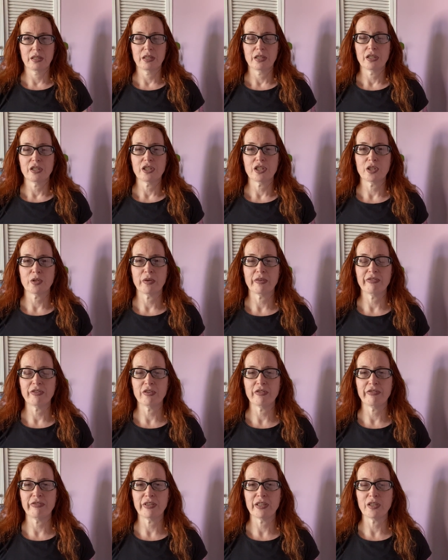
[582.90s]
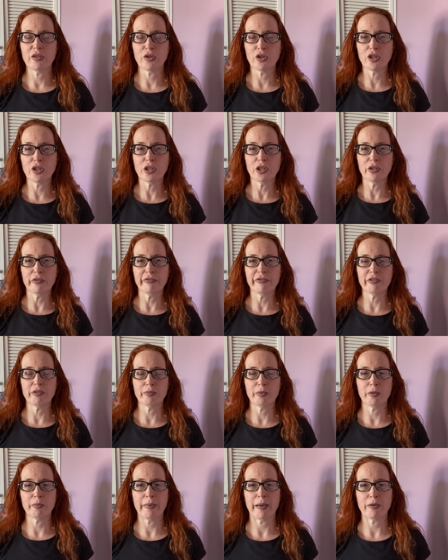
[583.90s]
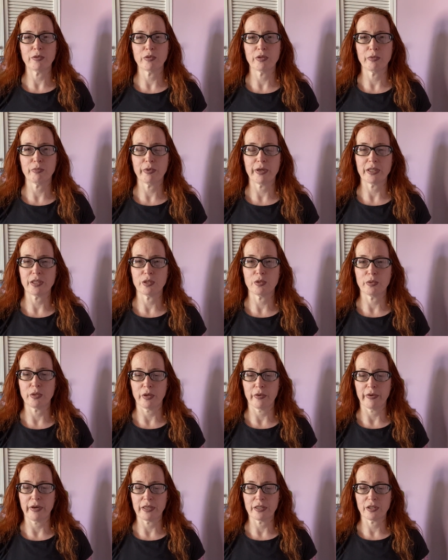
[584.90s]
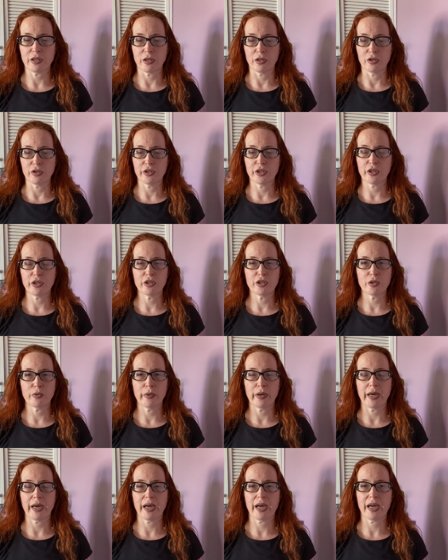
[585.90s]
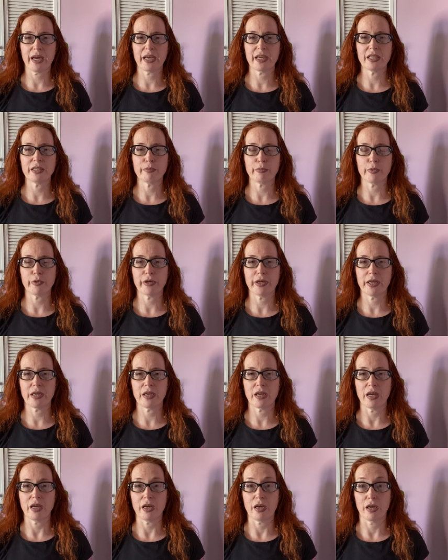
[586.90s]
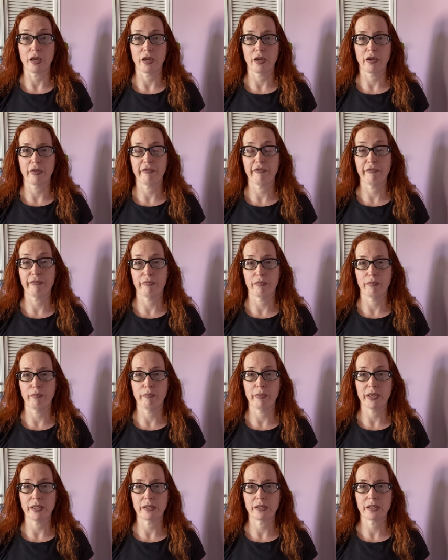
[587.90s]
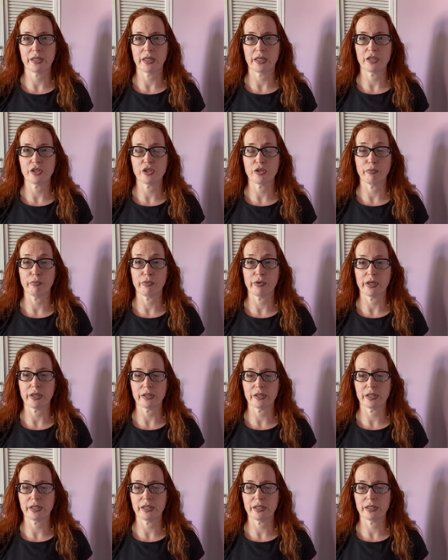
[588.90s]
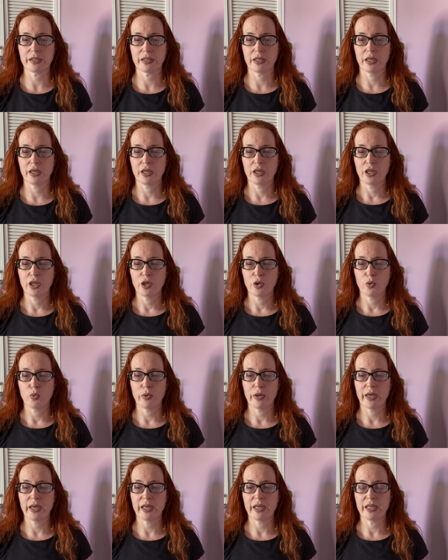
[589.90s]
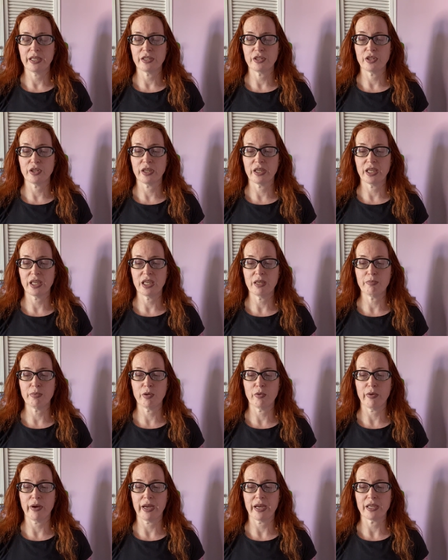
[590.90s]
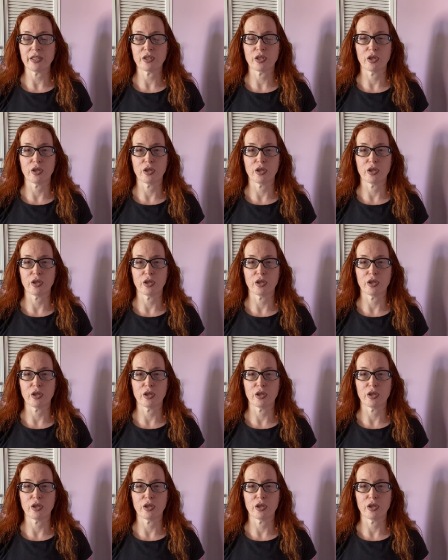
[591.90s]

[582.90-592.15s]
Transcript: So if you feel uncomfortable about doing a practice with your eyes closed, you can do a hindbrain uh, meditation practice, where is you keep your eyes